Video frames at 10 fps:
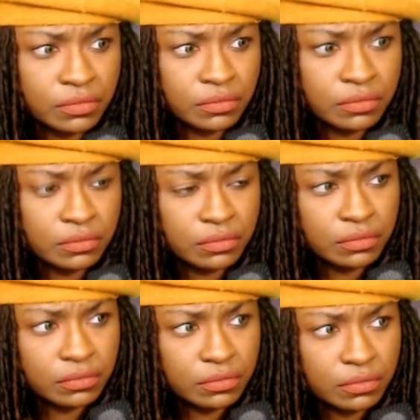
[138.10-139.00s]

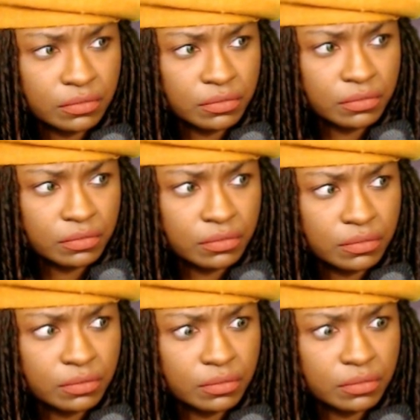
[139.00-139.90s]

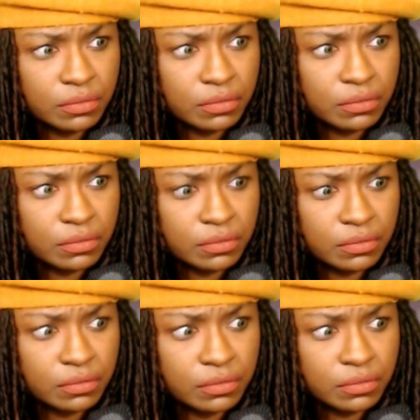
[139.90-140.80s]
Nothing is said.